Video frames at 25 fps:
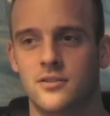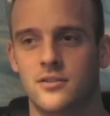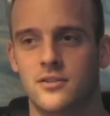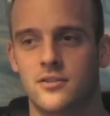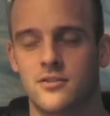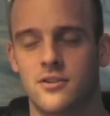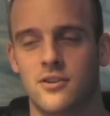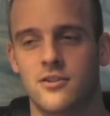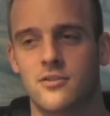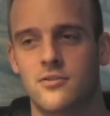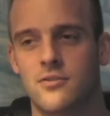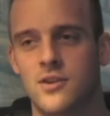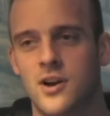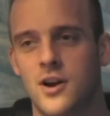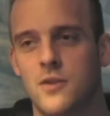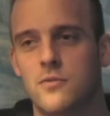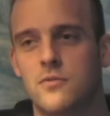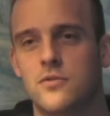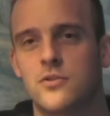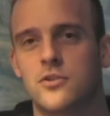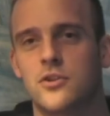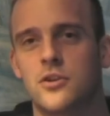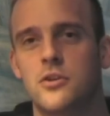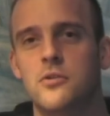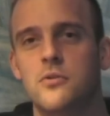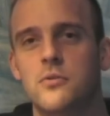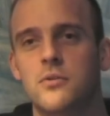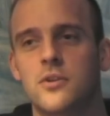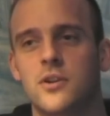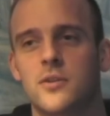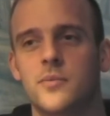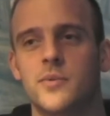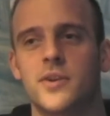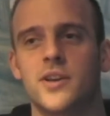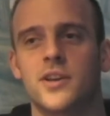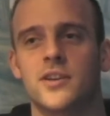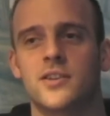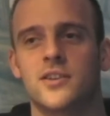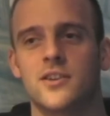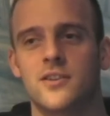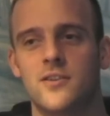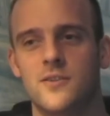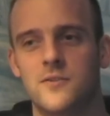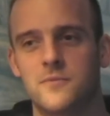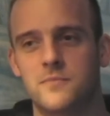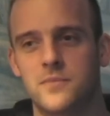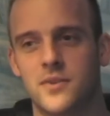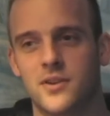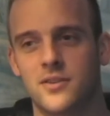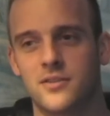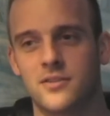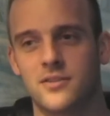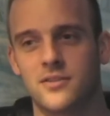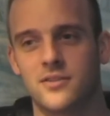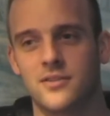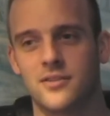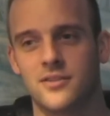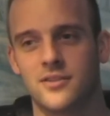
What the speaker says: Do you not know how cool it makes you look, man?